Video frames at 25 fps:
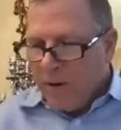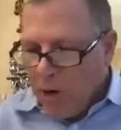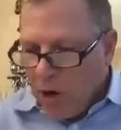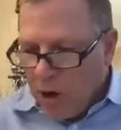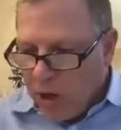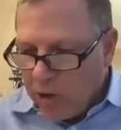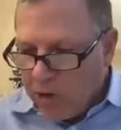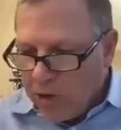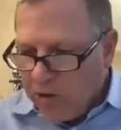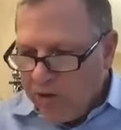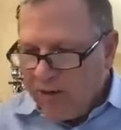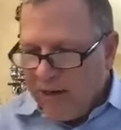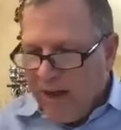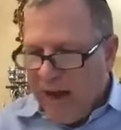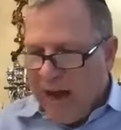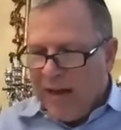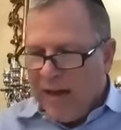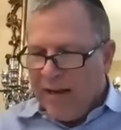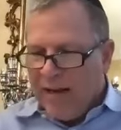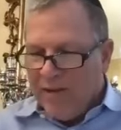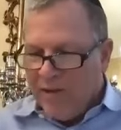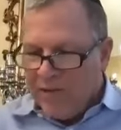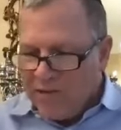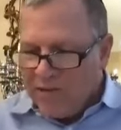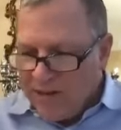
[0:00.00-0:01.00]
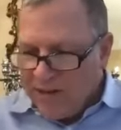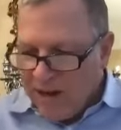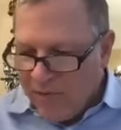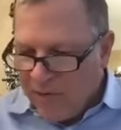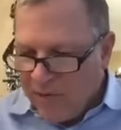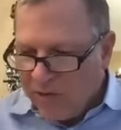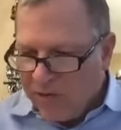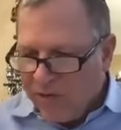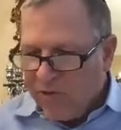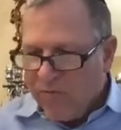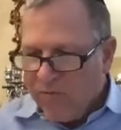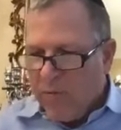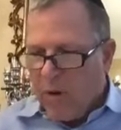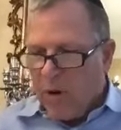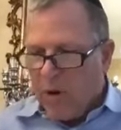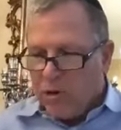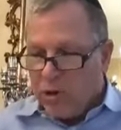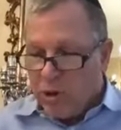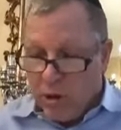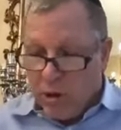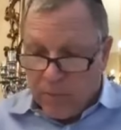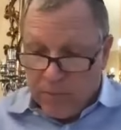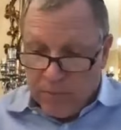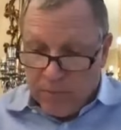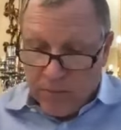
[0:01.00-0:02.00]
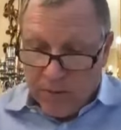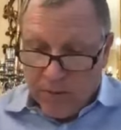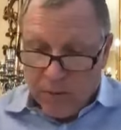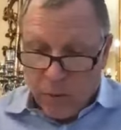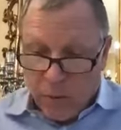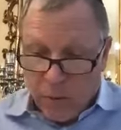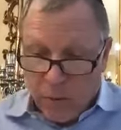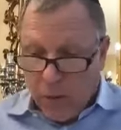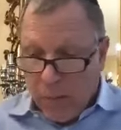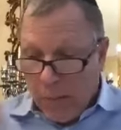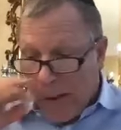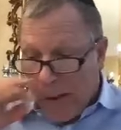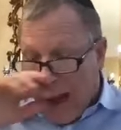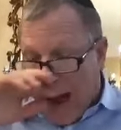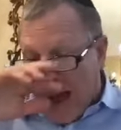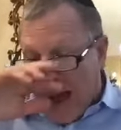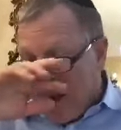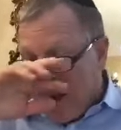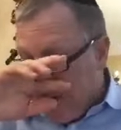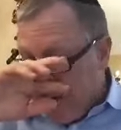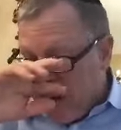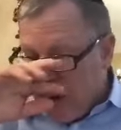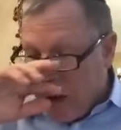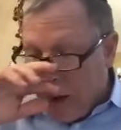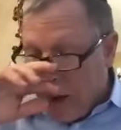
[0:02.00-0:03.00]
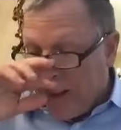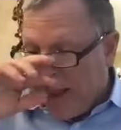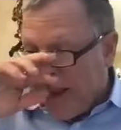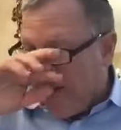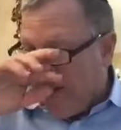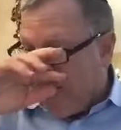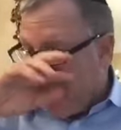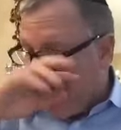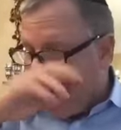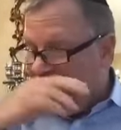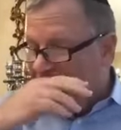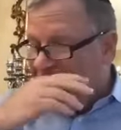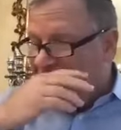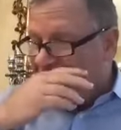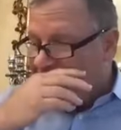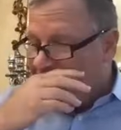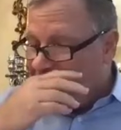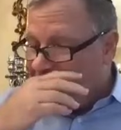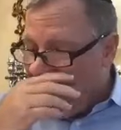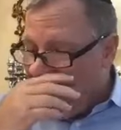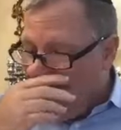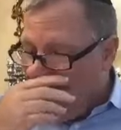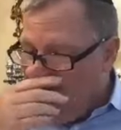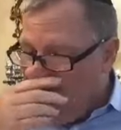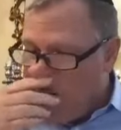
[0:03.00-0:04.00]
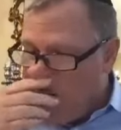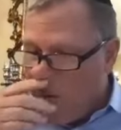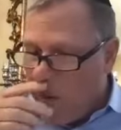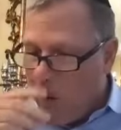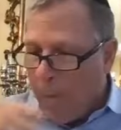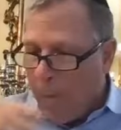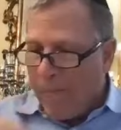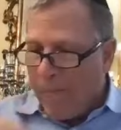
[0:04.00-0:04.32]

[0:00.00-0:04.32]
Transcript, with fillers: Utter died on the 7th of Moshe. How do we know that? We're going to see how.